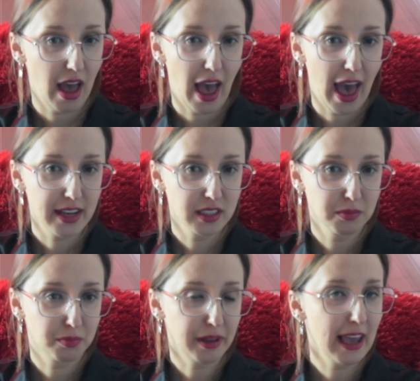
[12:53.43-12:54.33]

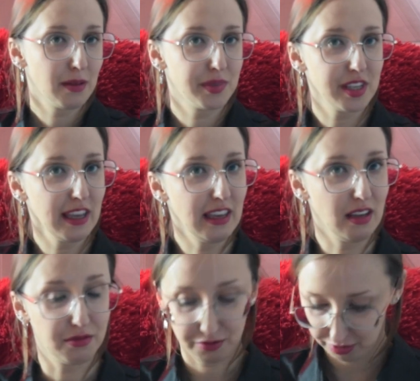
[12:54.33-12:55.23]
Adam blames
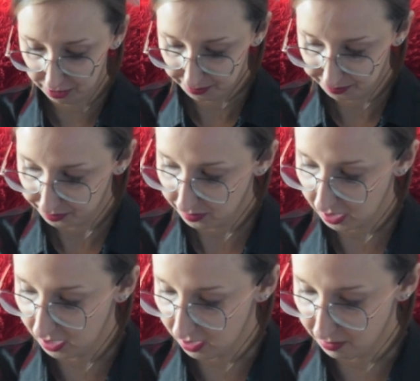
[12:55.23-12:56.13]
Eve
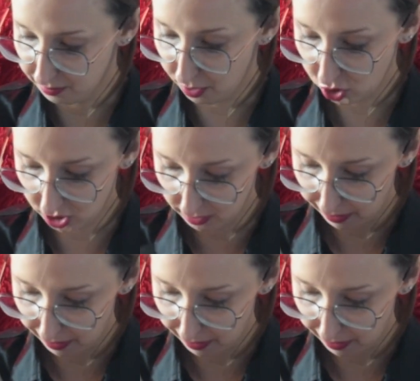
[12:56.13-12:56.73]
in Bosch's